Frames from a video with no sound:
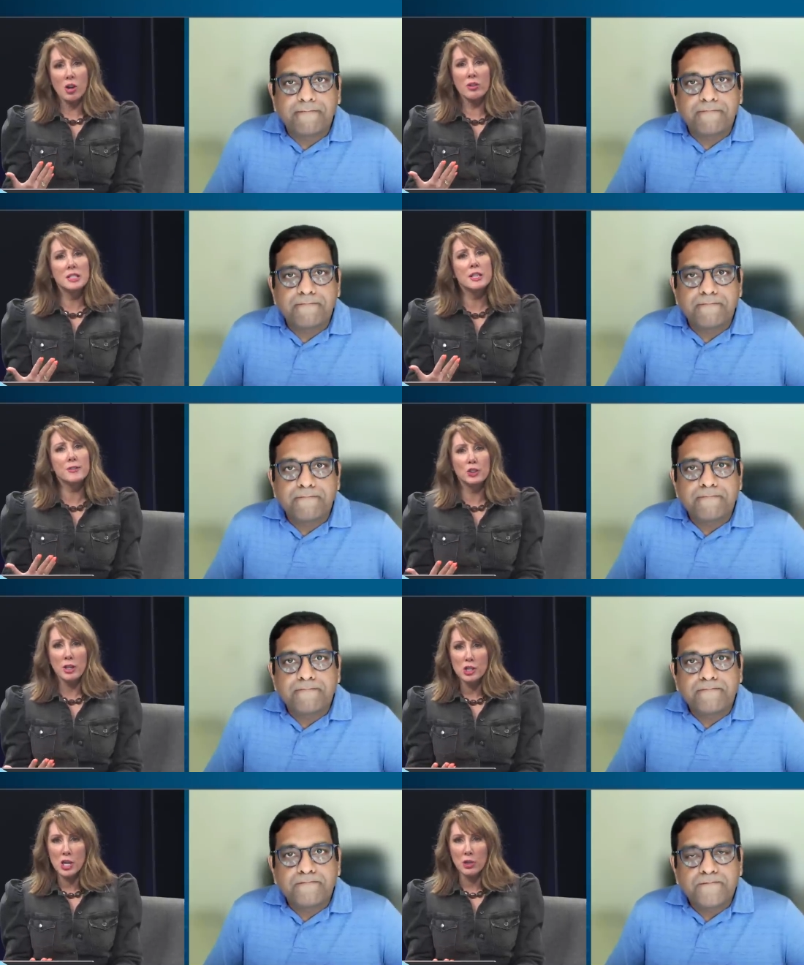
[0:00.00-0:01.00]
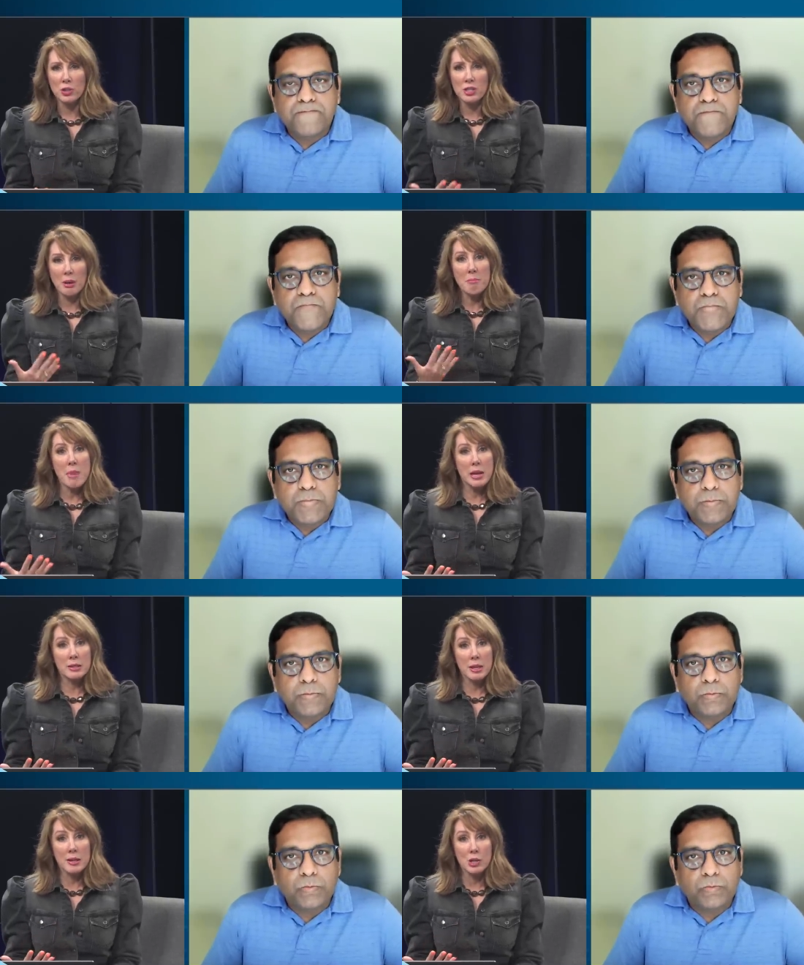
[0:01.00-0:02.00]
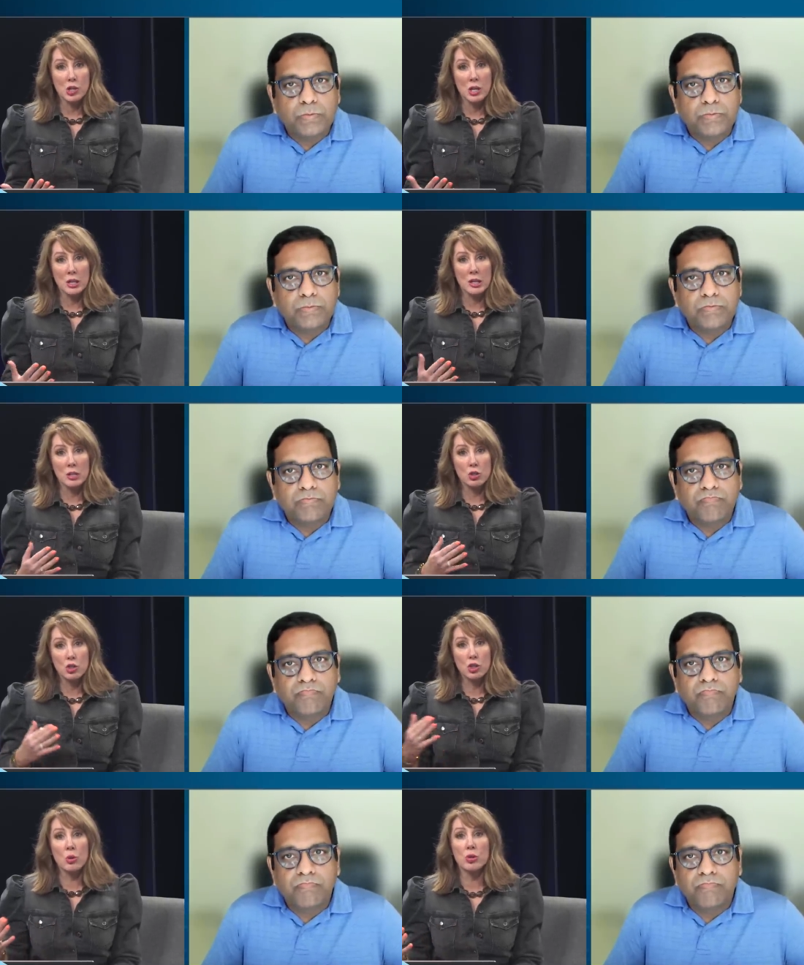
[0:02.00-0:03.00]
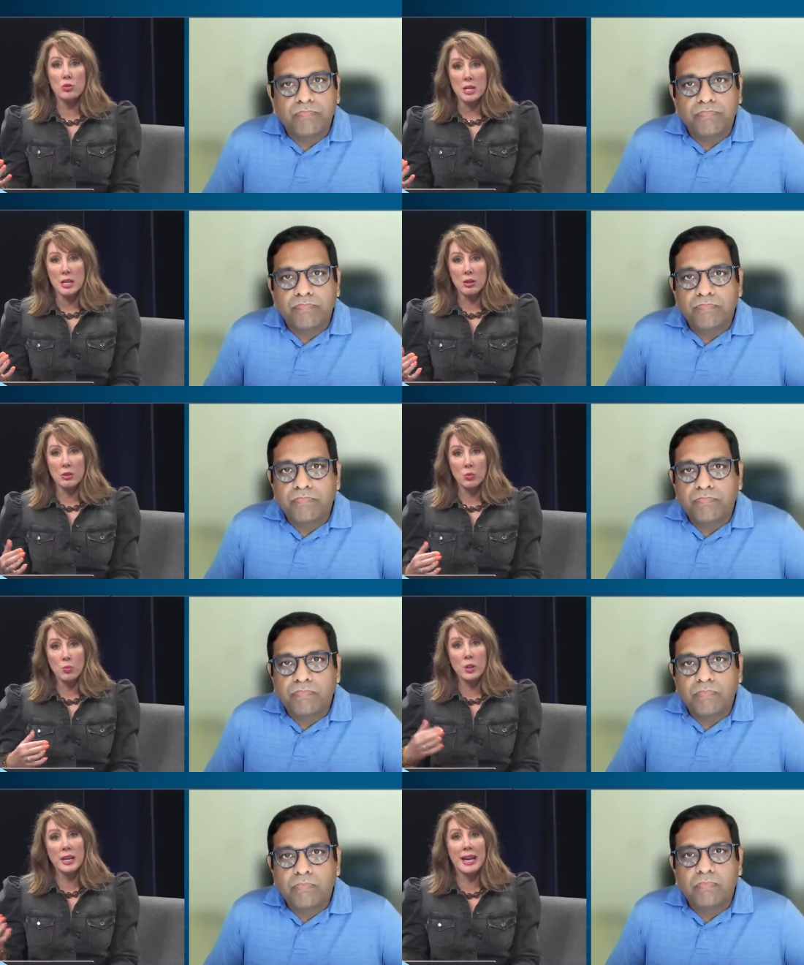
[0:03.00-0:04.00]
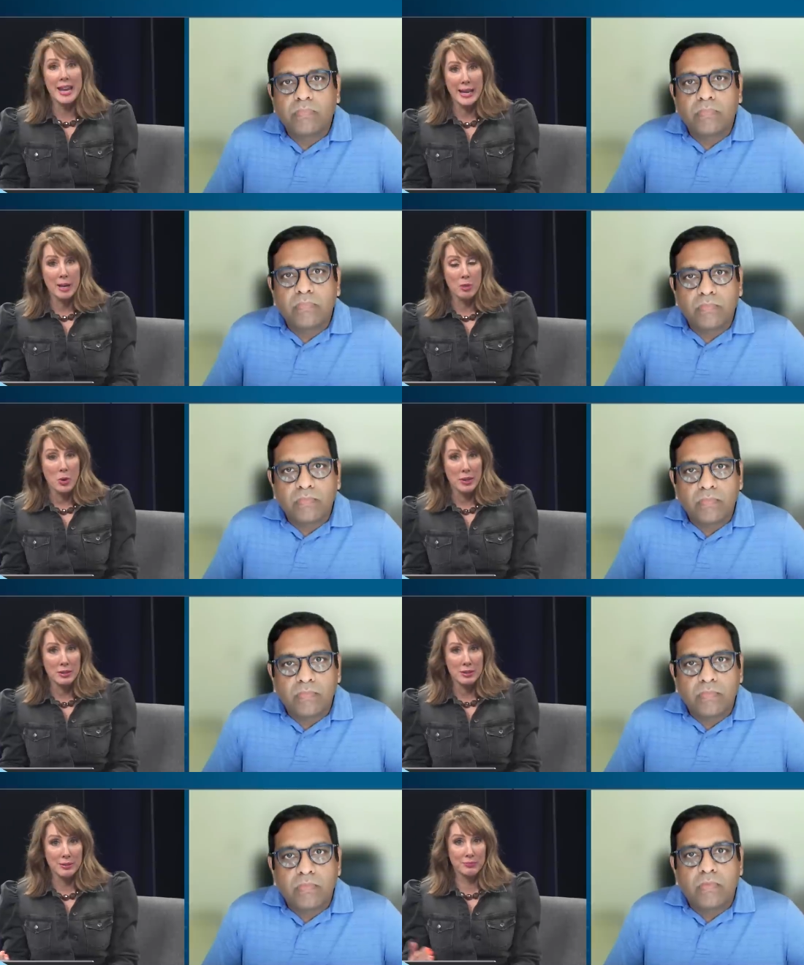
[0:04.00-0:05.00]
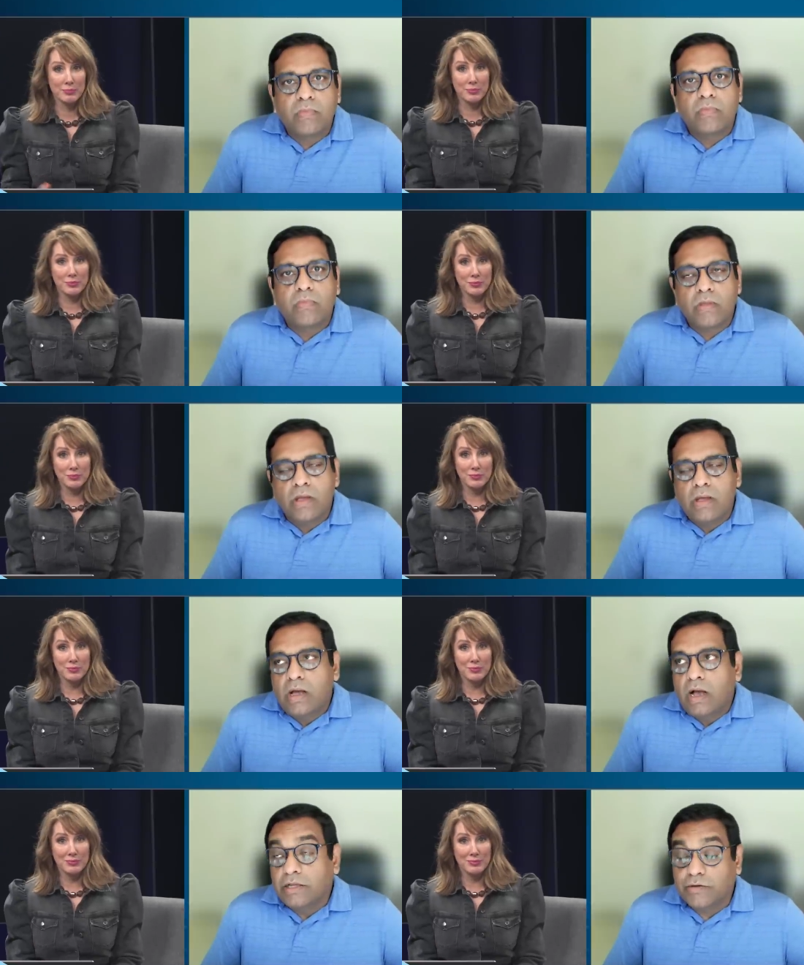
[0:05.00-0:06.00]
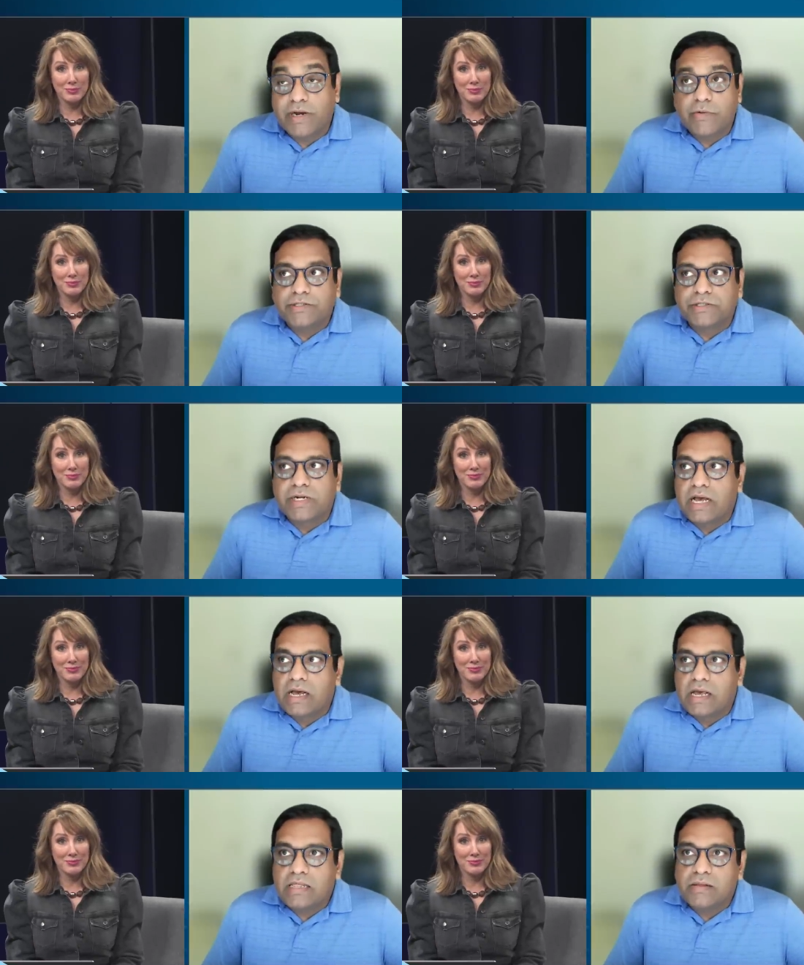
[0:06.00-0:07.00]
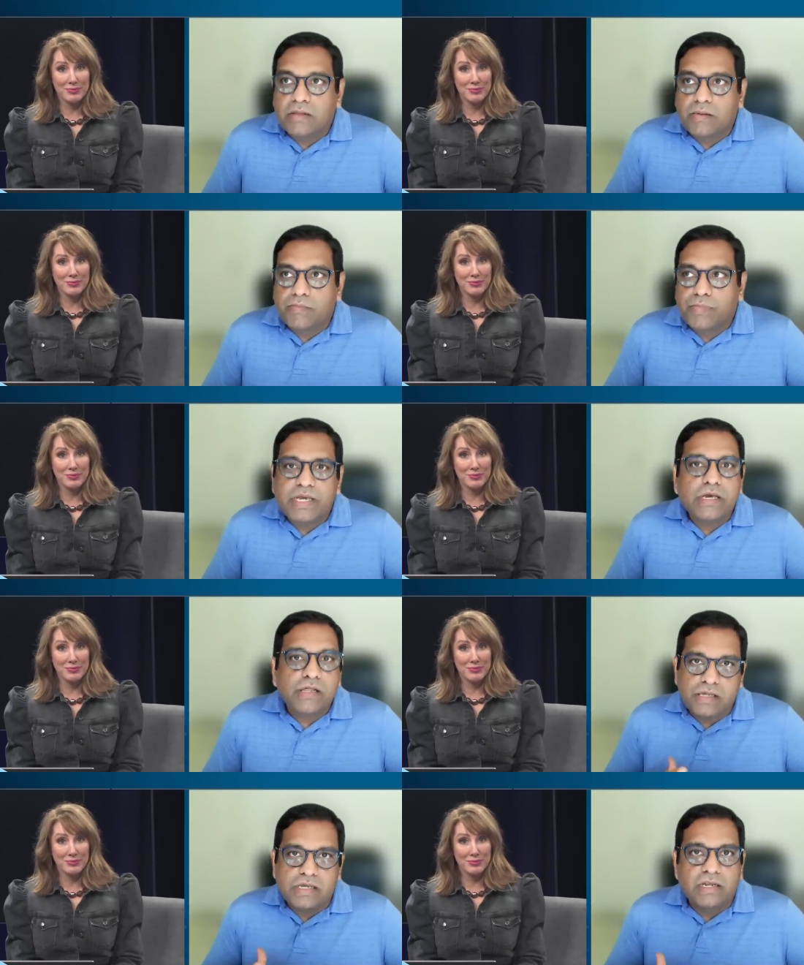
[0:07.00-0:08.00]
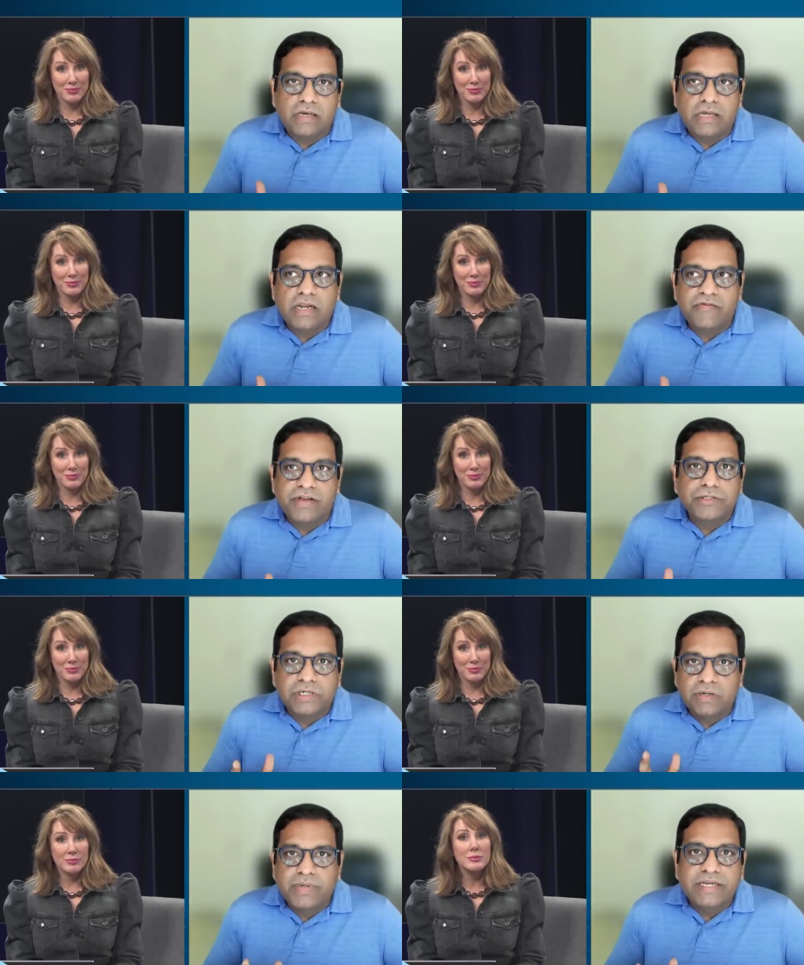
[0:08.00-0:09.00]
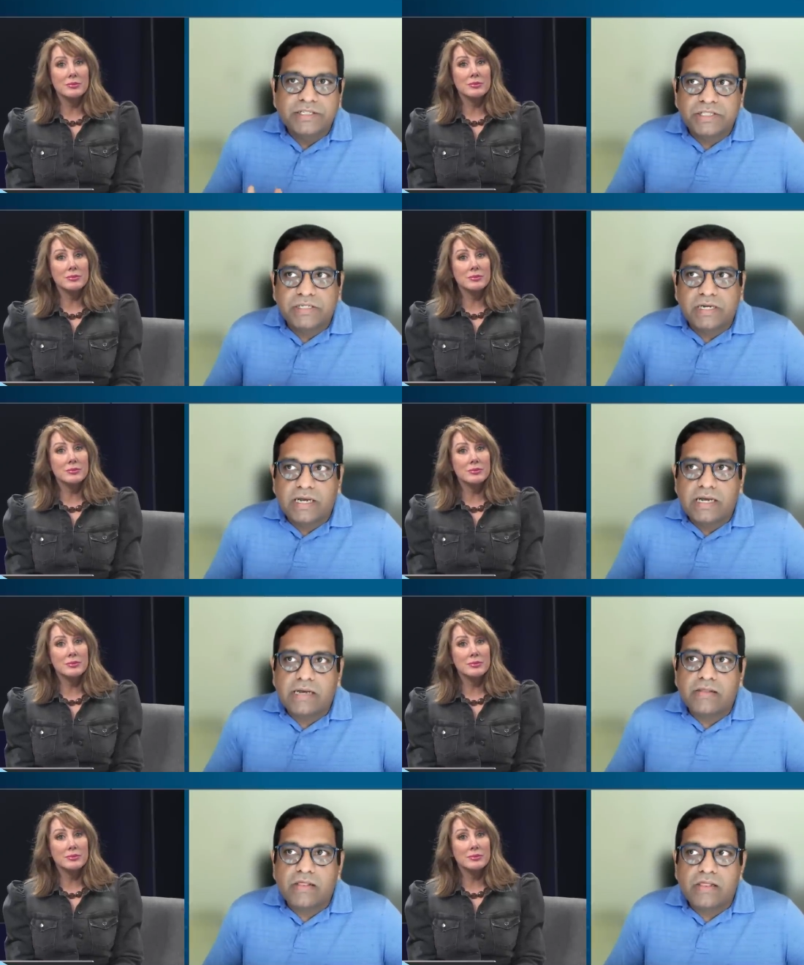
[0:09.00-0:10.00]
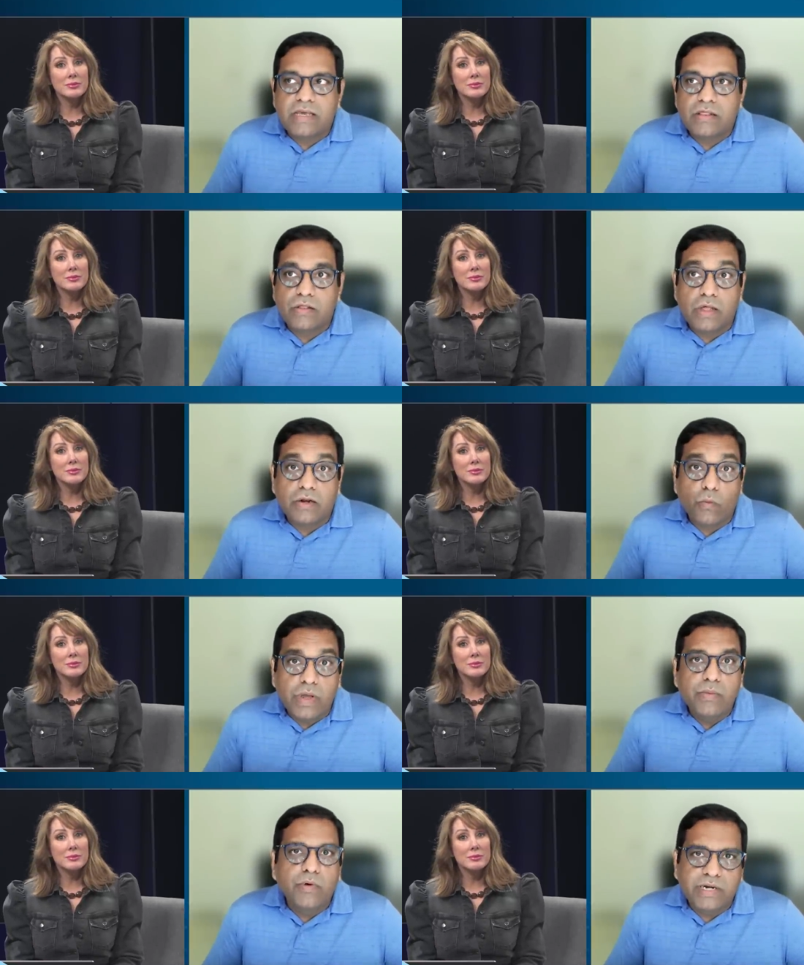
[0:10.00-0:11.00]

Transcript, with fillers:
Speaker 1: are the differentiators that makes Anitian so unique when in AWS?
Speaker 2: That's a great question. I think the biggest innovation, the biggest thing that we